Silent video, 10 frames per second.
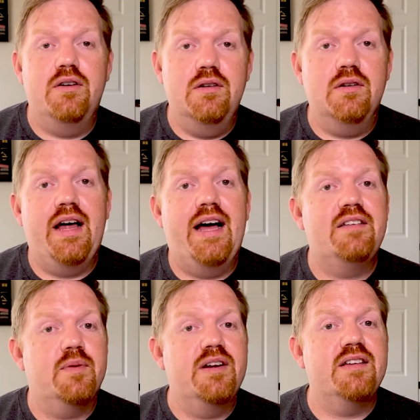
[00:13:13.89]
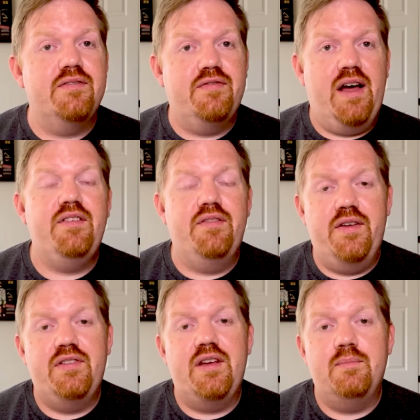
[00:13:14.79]
Google ads brings in 5 to
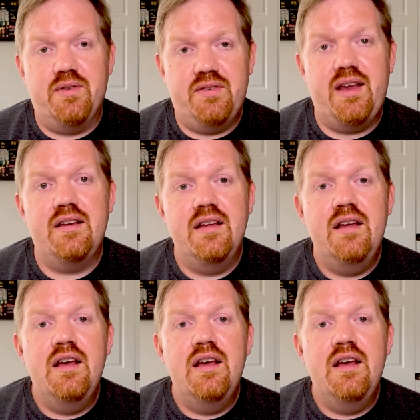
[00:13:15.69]
15%.